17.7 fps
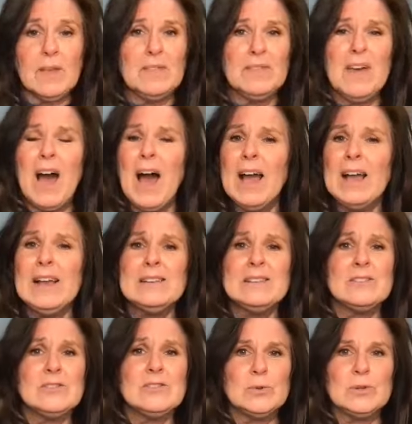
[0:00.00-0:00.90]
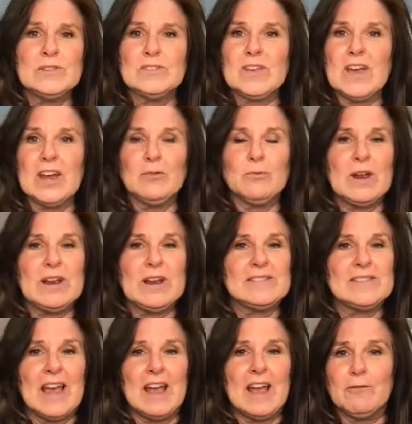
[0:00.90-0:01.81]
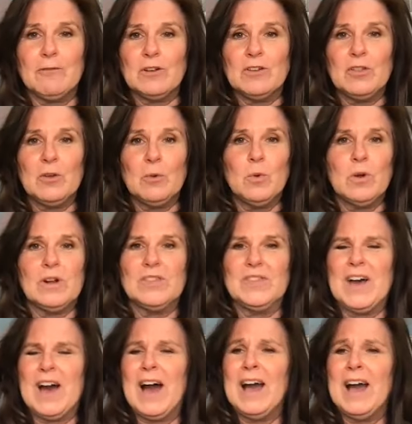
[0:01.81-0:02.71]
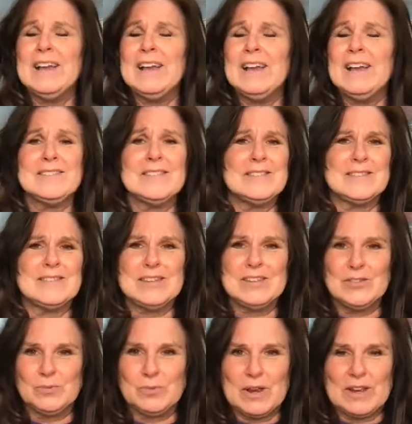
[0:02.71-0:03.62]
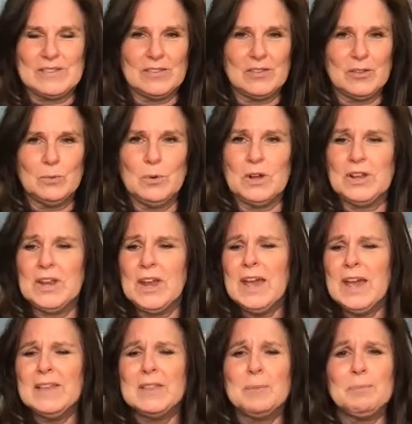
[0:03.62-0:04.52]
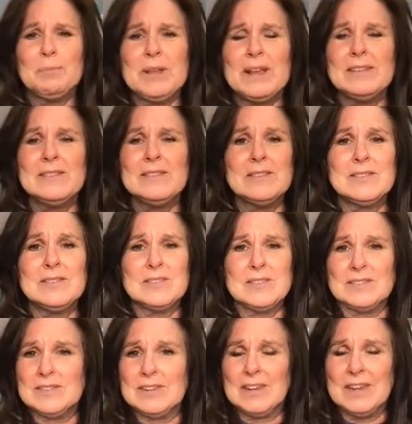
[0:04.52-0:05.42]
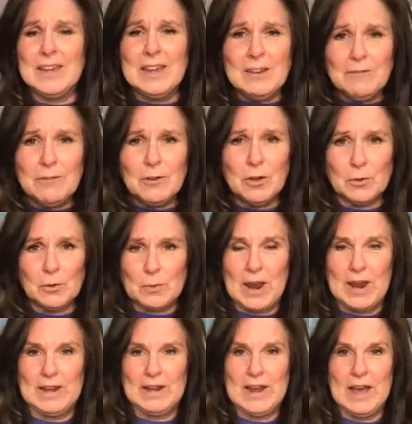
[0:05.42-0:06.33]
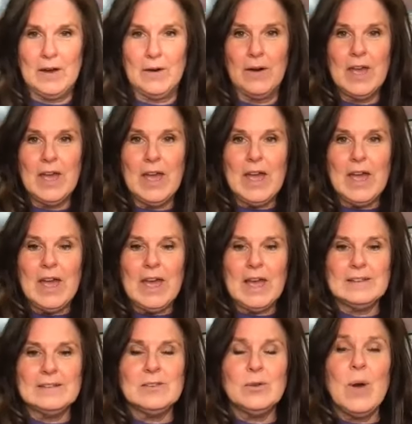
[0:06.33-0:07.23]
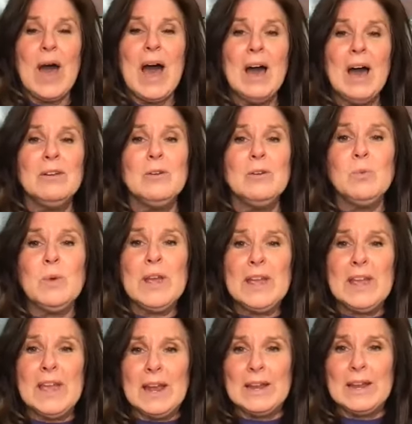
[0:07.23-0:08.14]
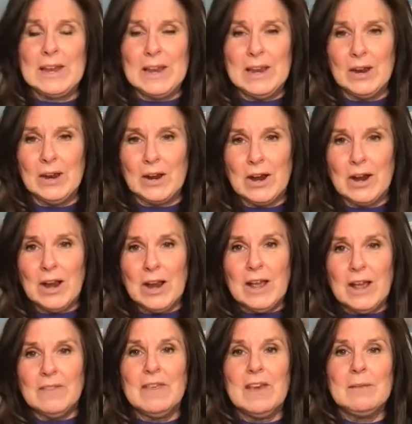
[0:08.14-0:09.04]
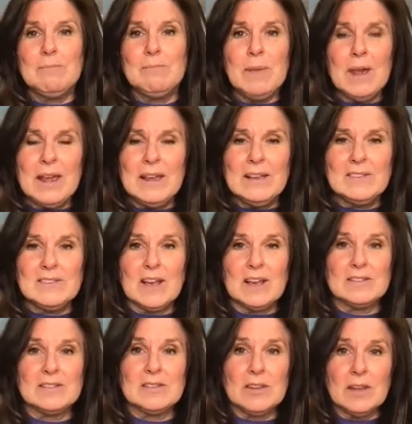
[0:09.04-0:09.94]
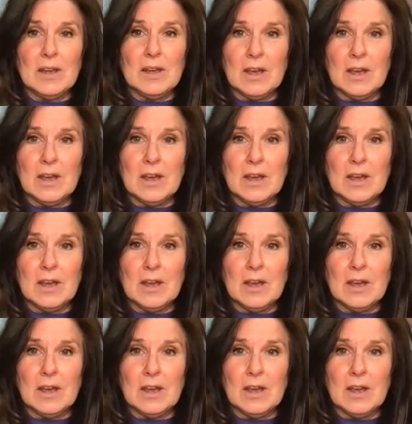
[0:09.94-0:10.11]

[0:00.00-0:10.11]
the highest suicide rates ever in the world, the highest disease rates in the world. The place is just evil right now. And so how did we get here that makes us